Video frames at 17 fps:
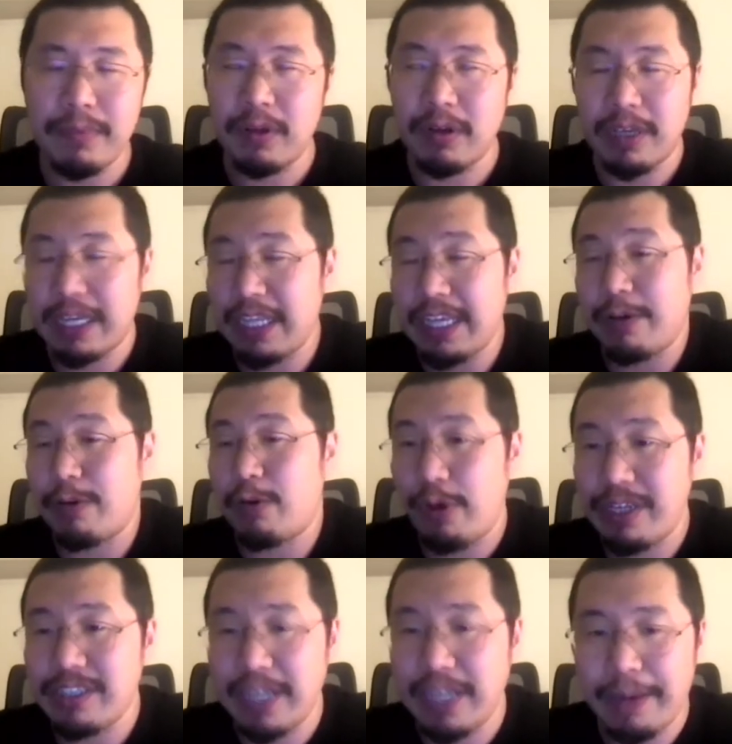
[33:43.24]
getting
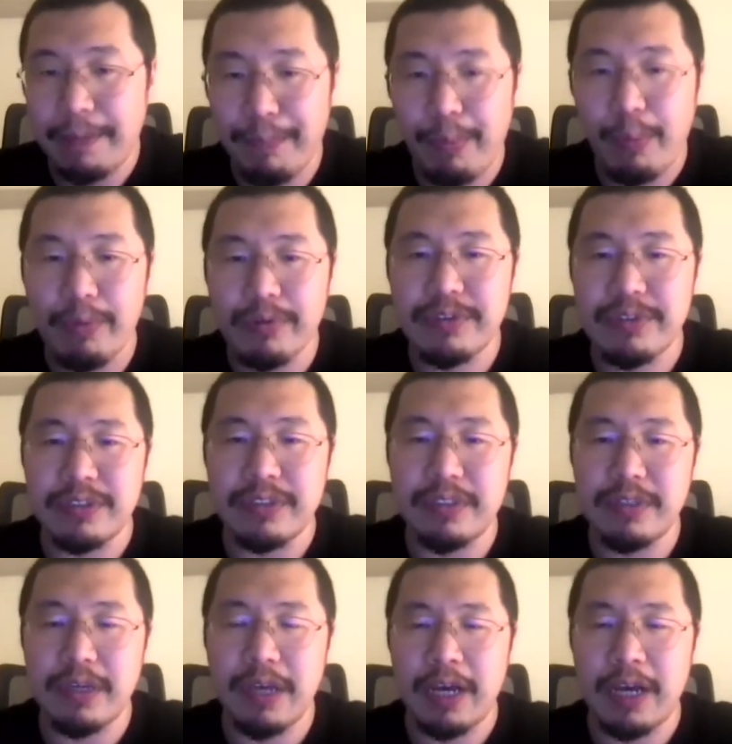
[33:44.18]
increasingly
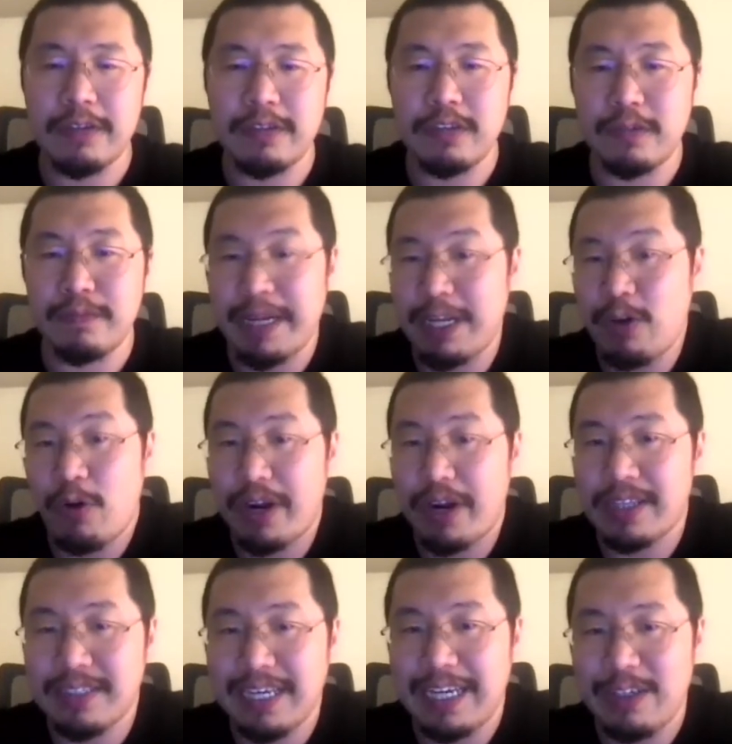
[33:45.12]
important to many
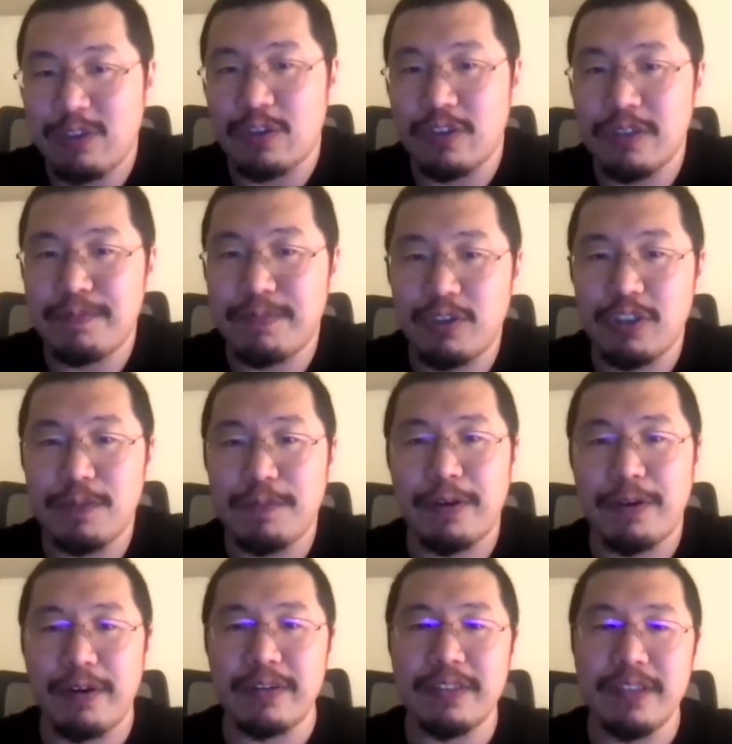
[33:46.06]
organizations, just
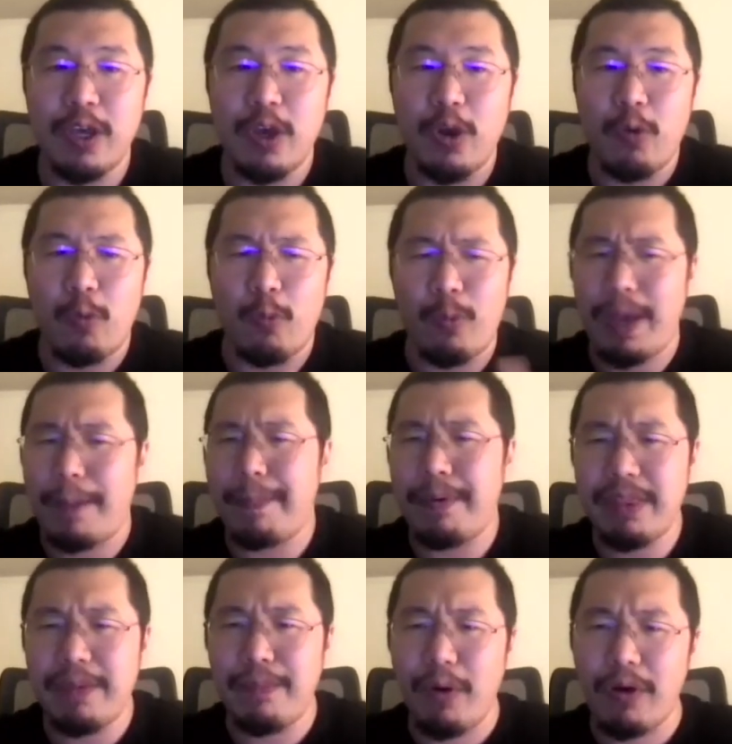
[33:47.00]
because we are
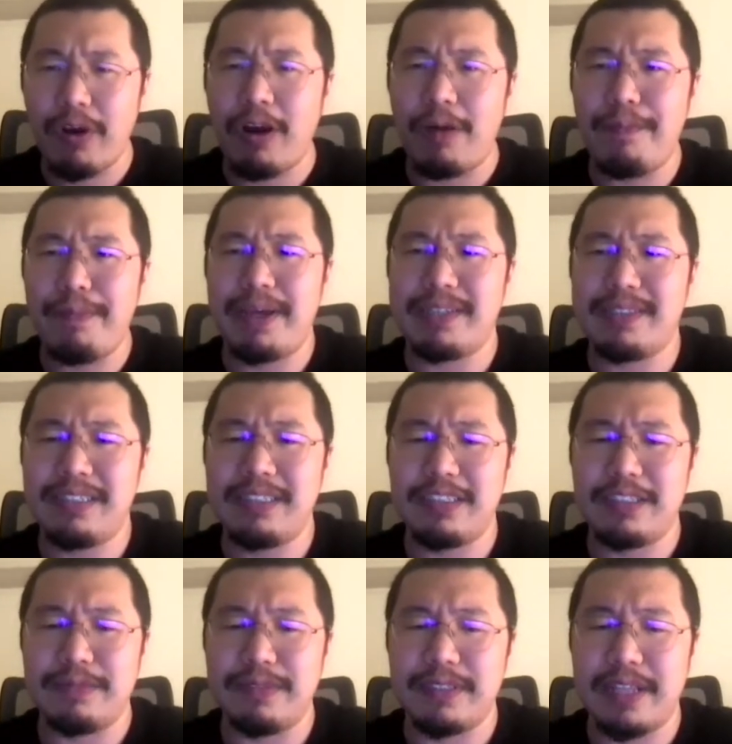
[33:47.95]
building more complex
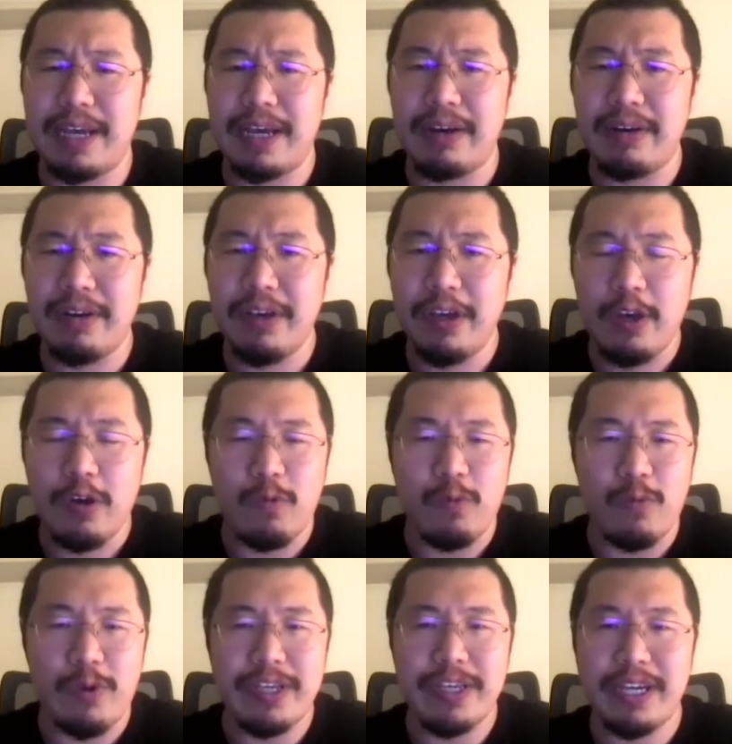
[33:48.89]
systems now,
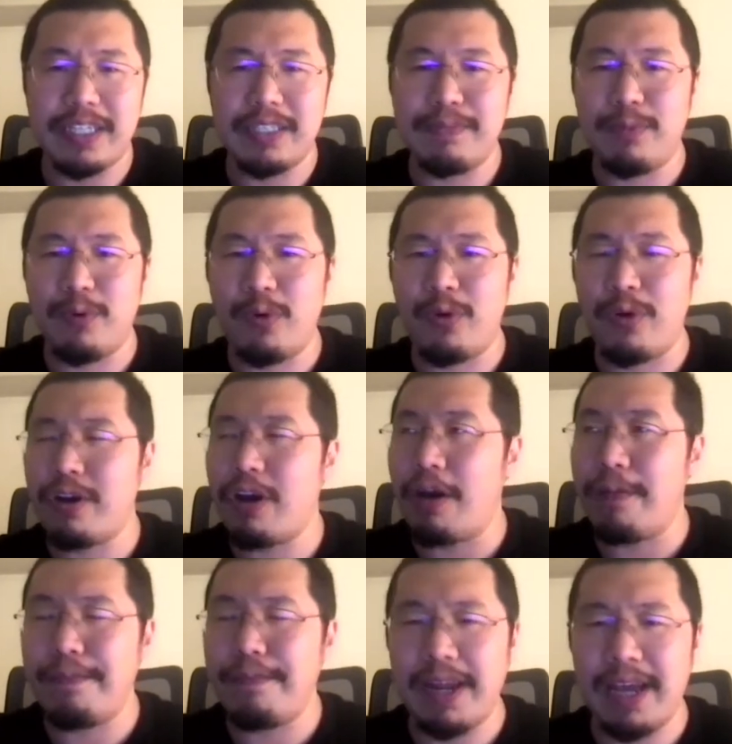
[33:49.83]
which has more
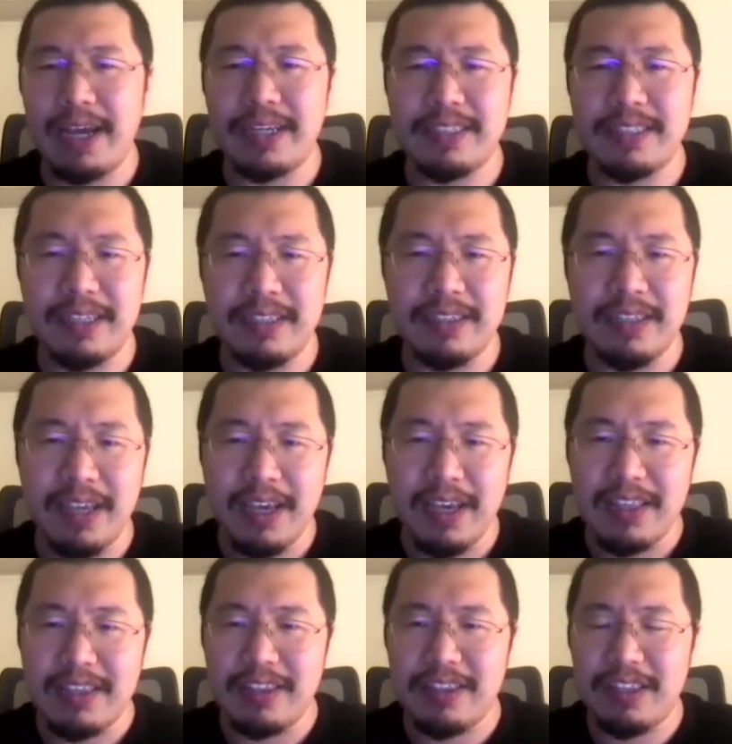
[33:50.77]
complex and
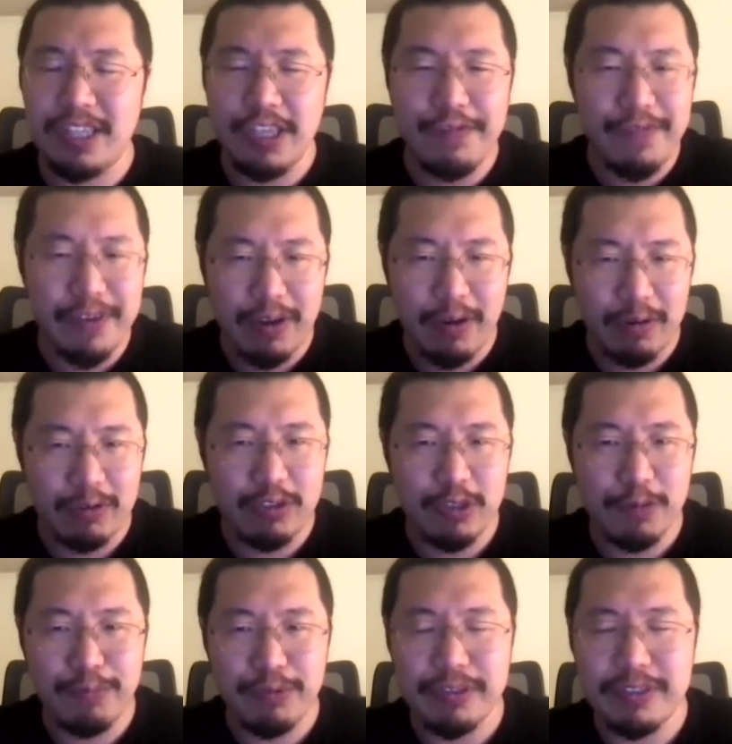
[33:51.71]
difficult
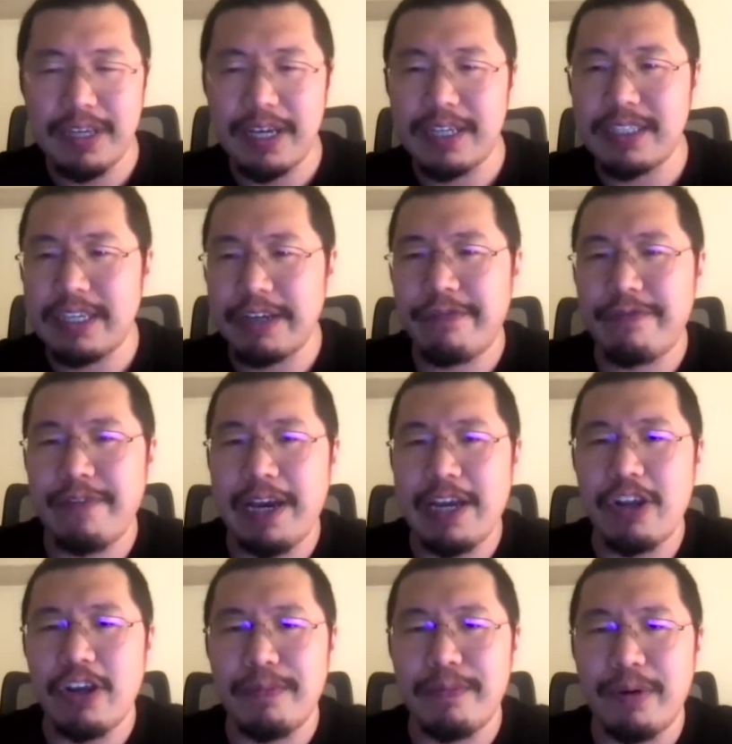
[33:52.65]
to predict the
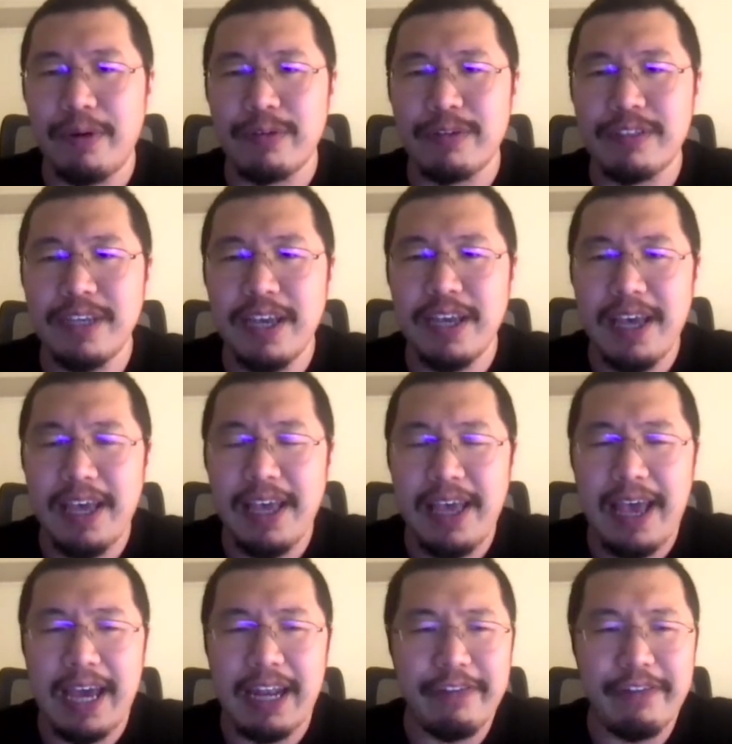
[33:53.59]
failure modes.
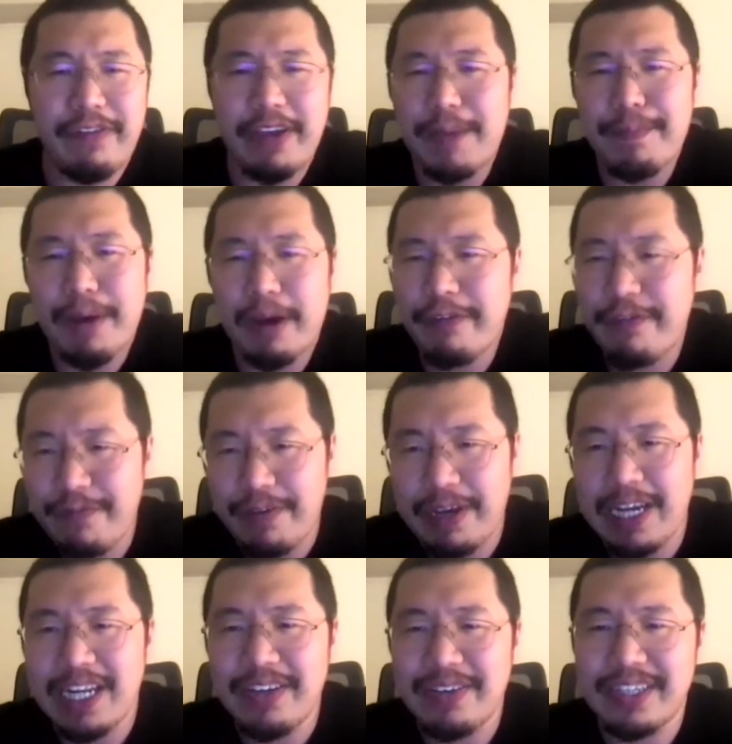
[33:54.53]
And the thing about
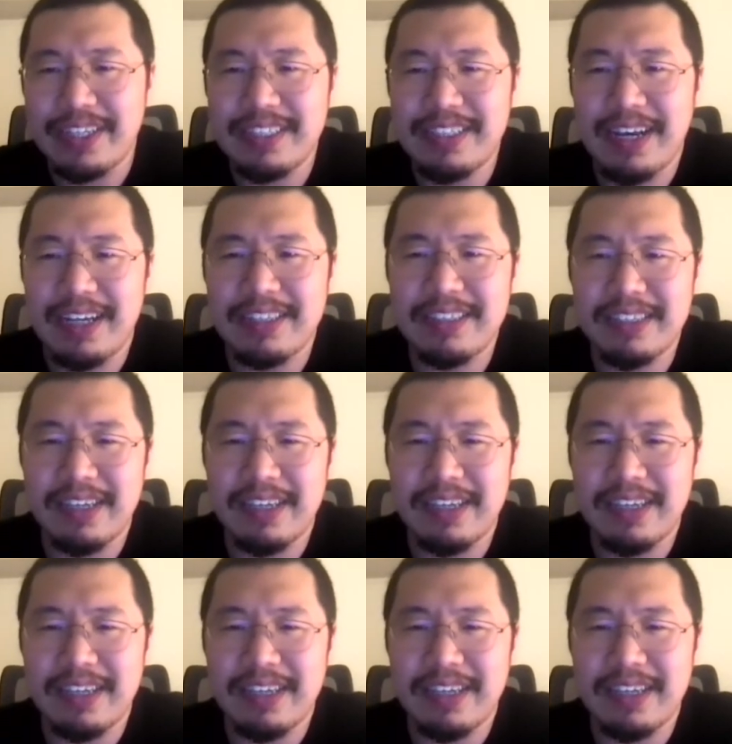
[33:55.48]
failure is that